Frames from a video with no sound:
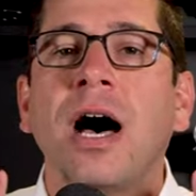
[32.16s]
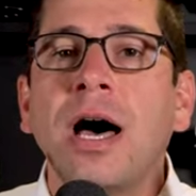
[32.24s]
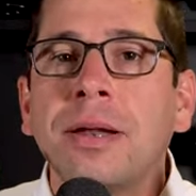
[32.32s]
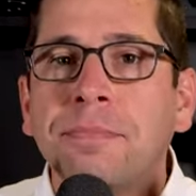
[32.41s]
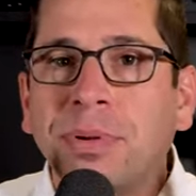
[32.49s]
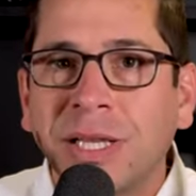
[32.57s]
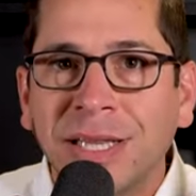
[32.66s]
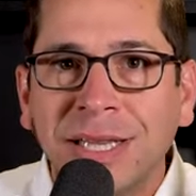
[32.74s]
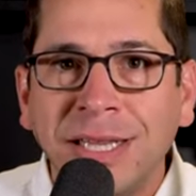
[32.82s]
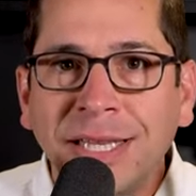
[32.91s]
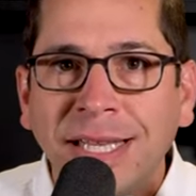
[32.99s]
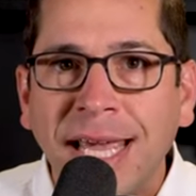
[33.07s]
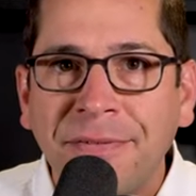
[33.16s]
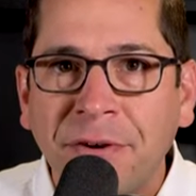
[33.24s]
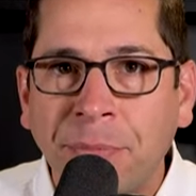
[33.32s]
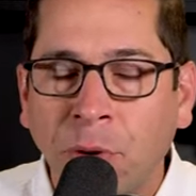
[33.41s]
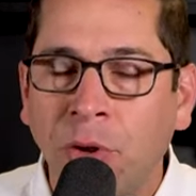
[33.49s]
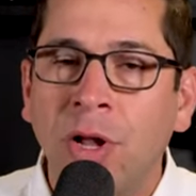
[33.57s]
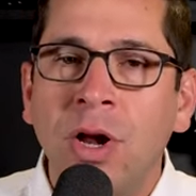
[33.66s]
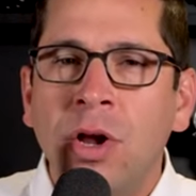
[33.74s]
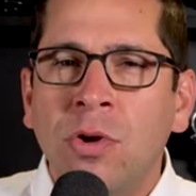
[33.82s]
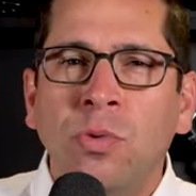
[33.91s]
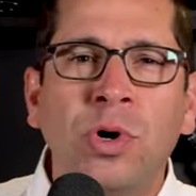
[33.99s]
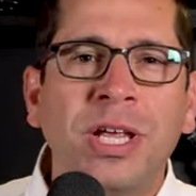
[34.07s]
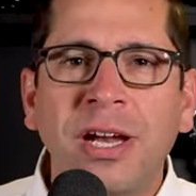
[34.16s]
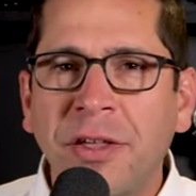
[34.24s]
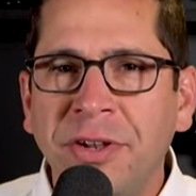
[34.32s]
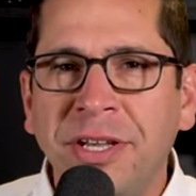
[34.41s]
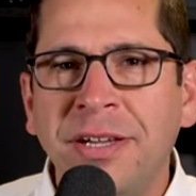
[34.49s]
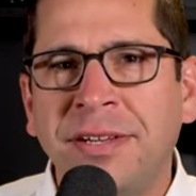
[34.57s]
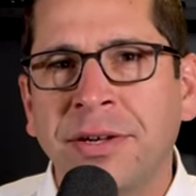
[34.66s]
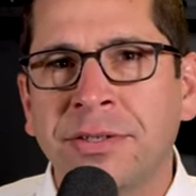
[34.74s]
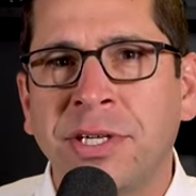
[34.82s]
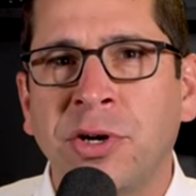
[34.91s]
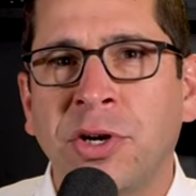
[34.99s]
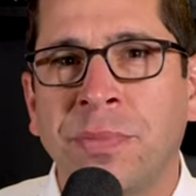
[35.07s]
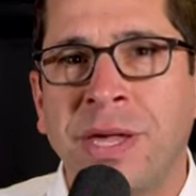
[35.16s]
unbelievable. We'll get into the details here in a